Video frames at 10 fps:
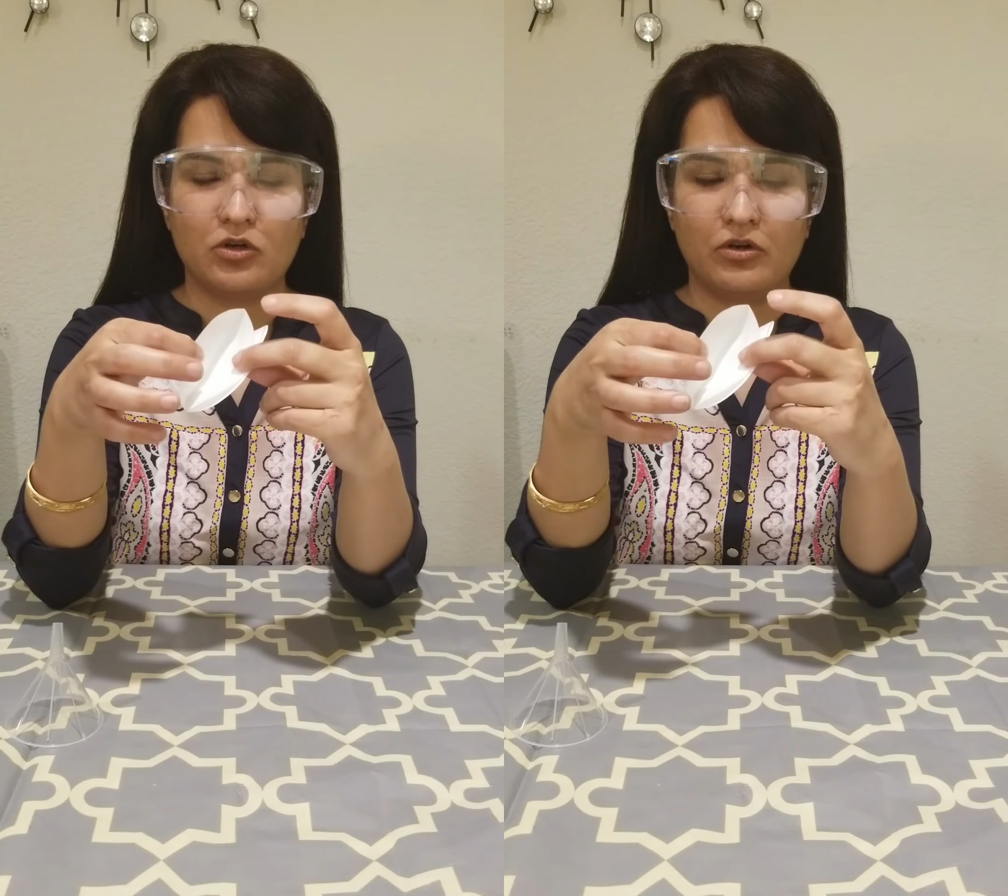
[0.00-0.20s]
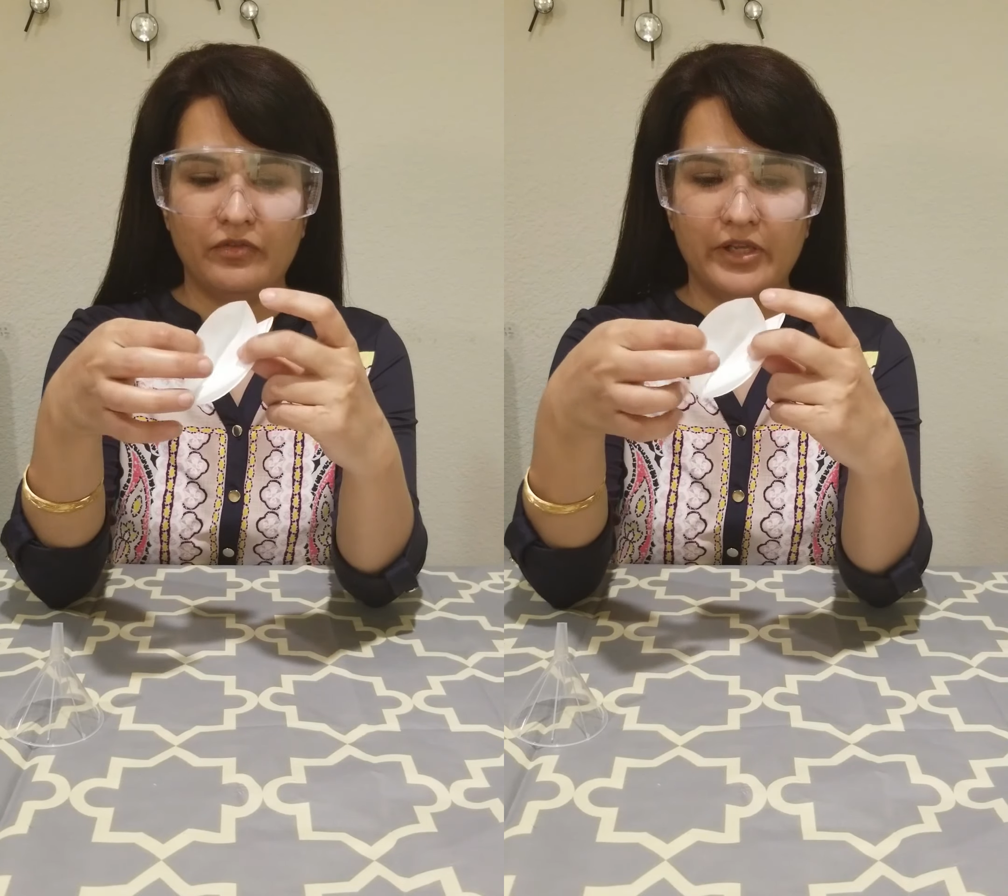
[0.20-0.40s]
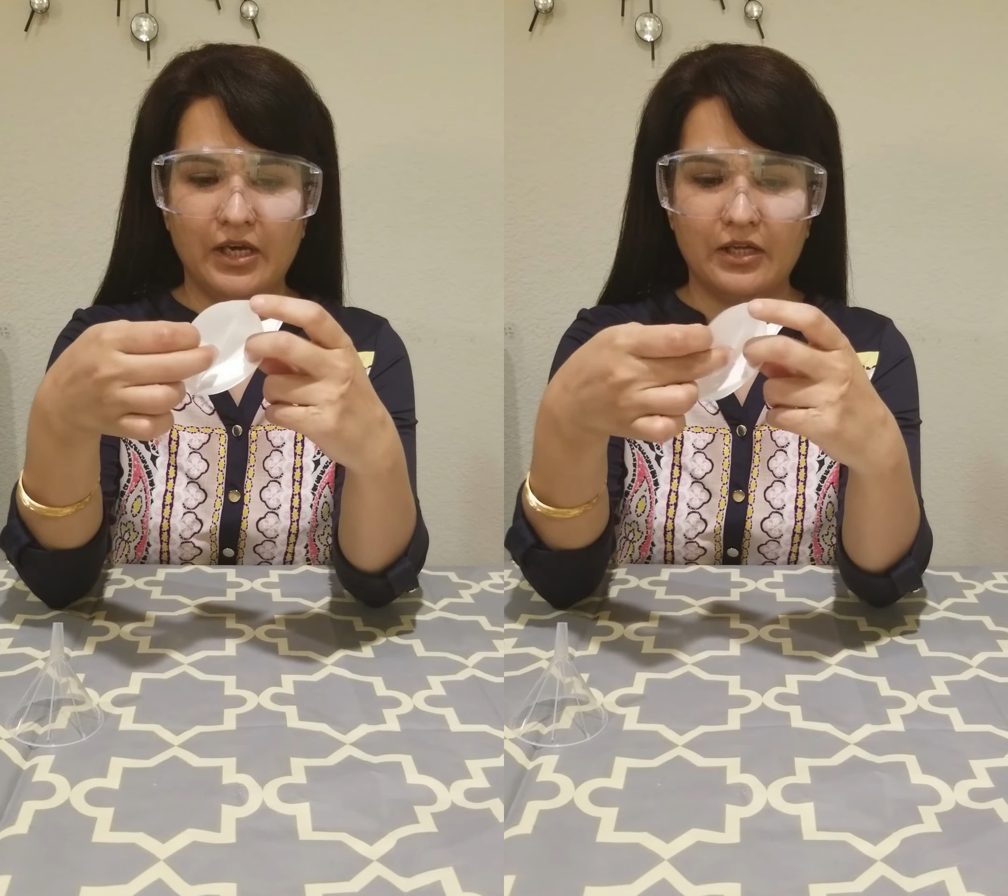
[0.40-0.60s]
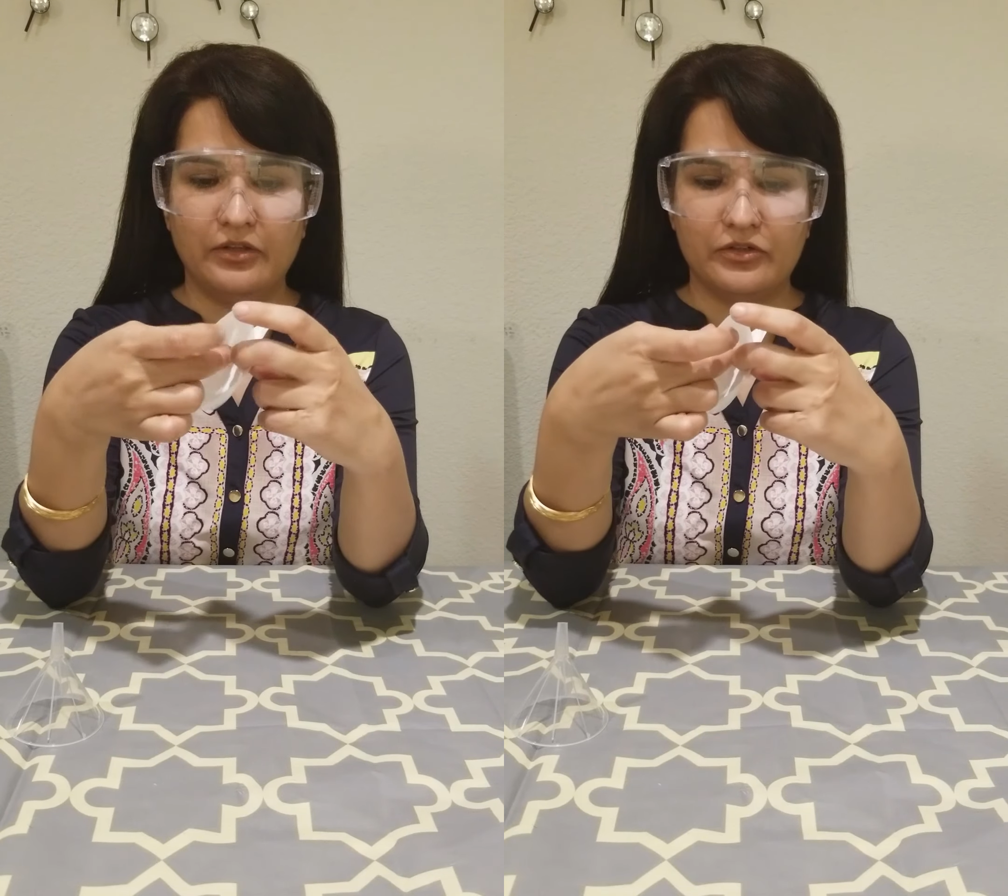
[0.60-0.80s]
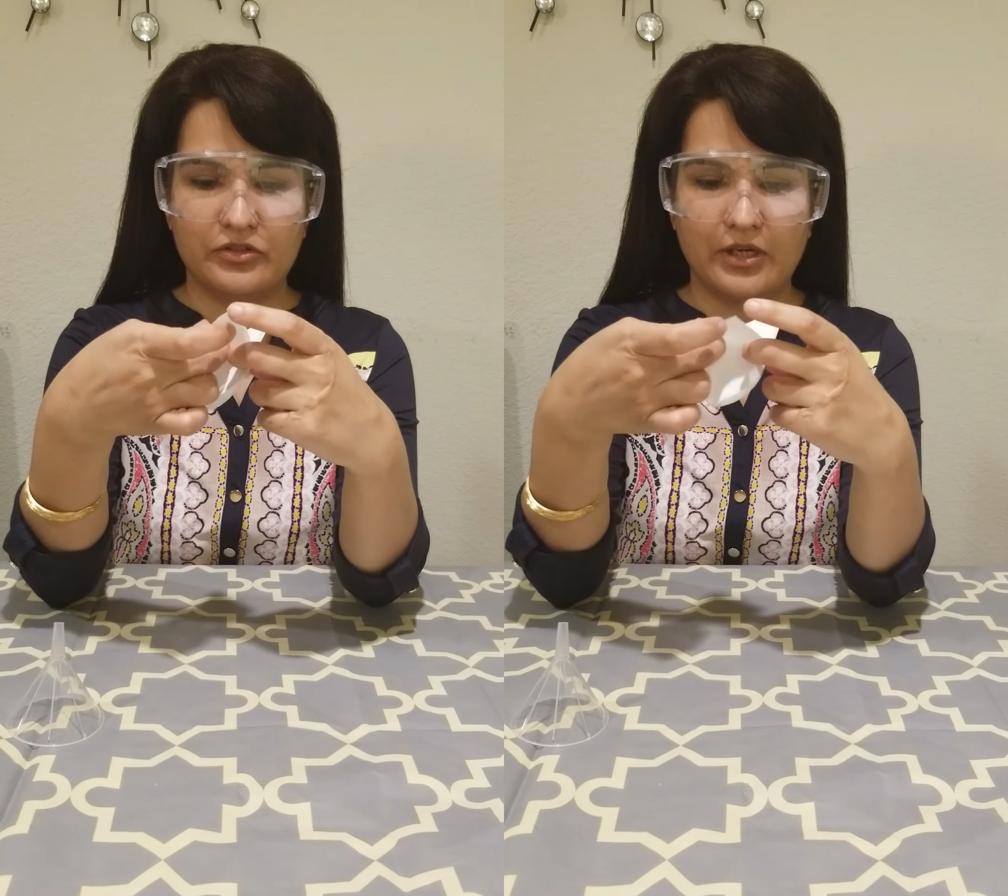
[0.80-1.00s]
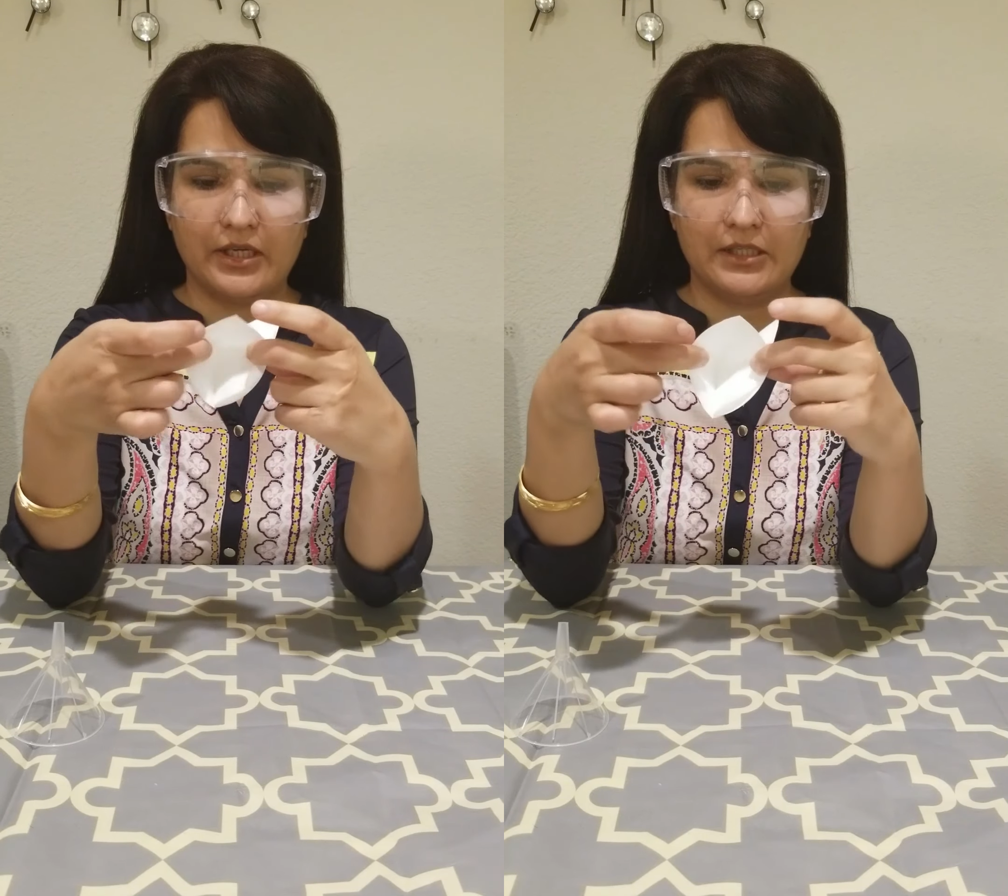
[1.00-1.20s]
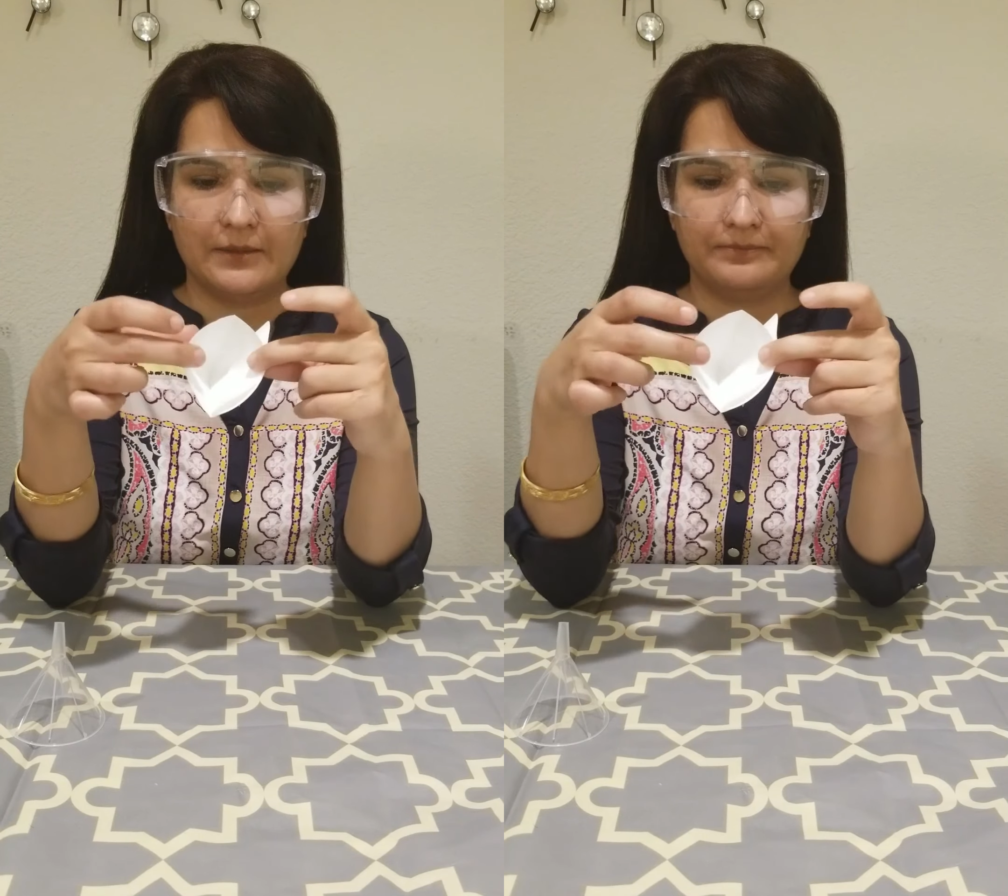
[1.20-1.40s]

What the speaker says: on the other side.